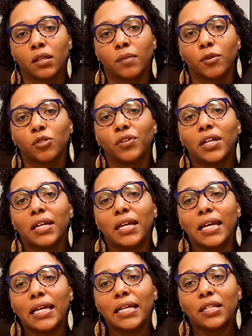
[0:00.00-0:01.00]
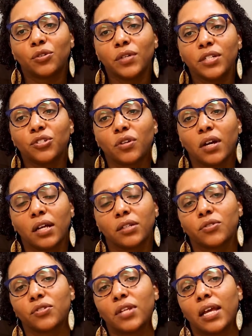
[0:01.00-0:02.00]
Number three, increase your
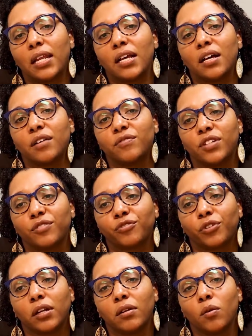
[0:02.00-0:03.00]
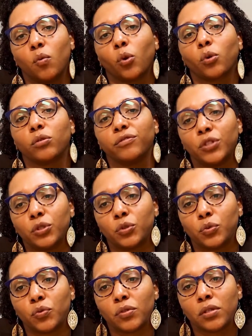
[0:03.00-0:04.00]
understanding of different
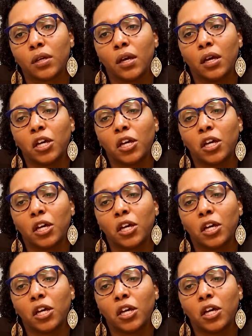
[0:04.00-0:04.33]
worldviews.